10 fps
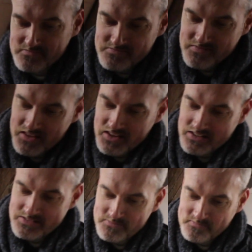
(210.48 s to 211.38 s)
I need your
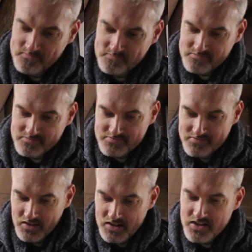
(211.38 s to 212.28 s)
reaction.
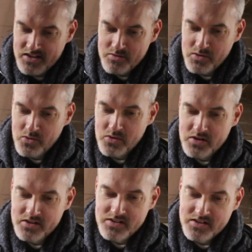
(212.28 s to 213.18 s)
Right, here we go.
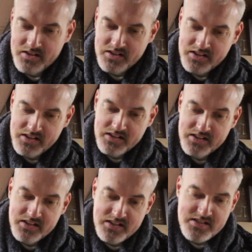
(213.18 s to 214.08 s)

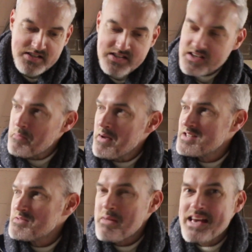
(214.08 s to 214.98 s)
It's, um,
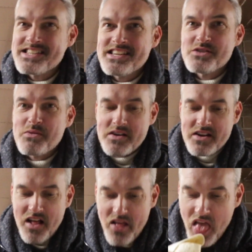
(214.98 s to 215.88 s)
it's messy as well,
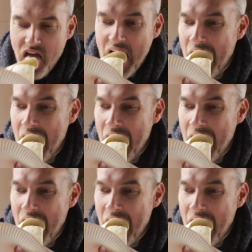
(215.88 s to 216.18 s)
isn't